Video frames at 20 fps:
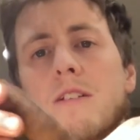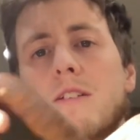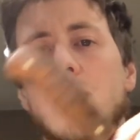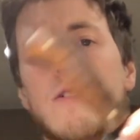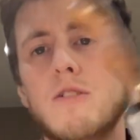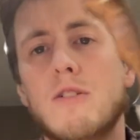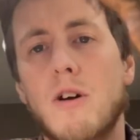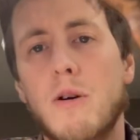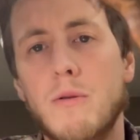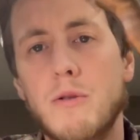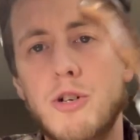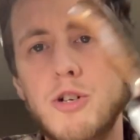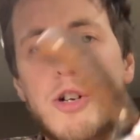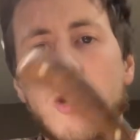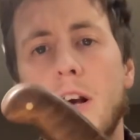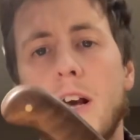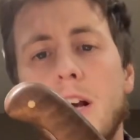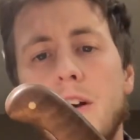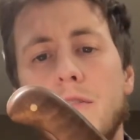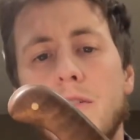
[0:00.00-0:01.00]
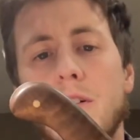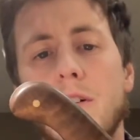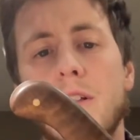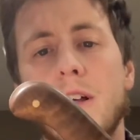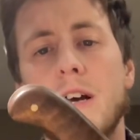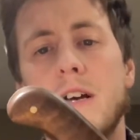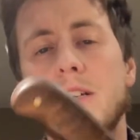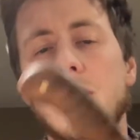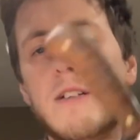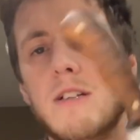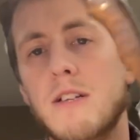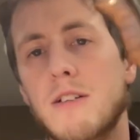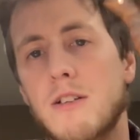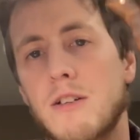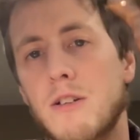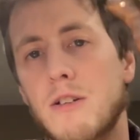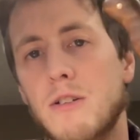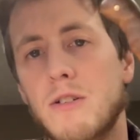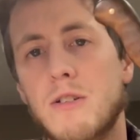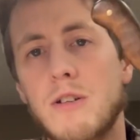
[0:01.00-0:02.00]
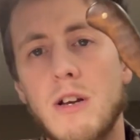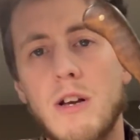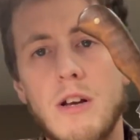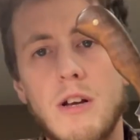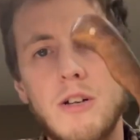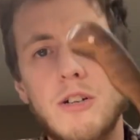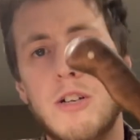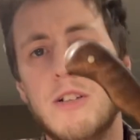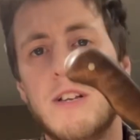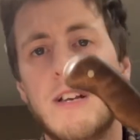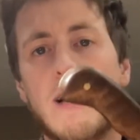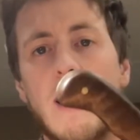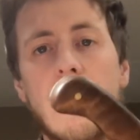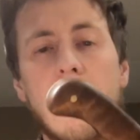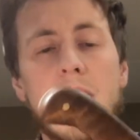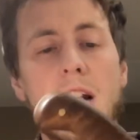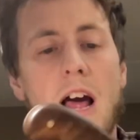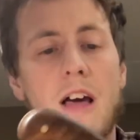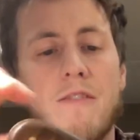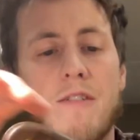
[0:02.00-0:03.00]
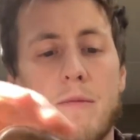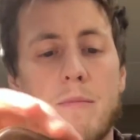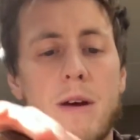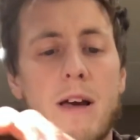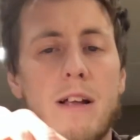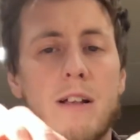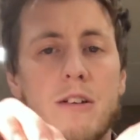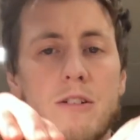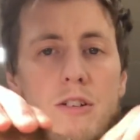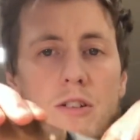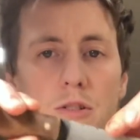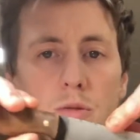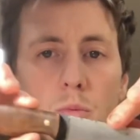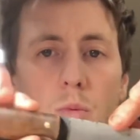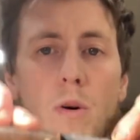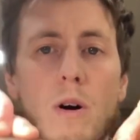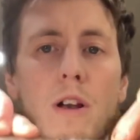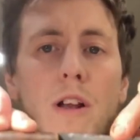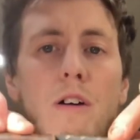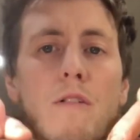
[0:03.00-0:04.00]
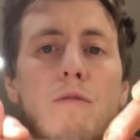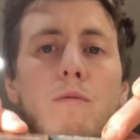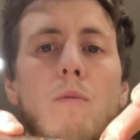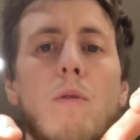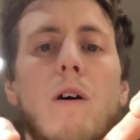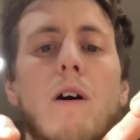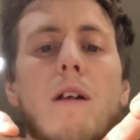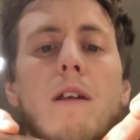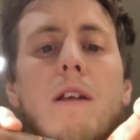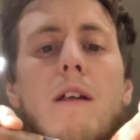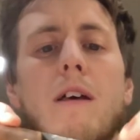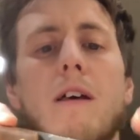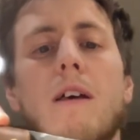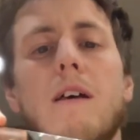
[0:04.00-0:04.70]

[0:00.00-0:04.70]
There's no jig for this. This is just like any knife I make. This is one of one.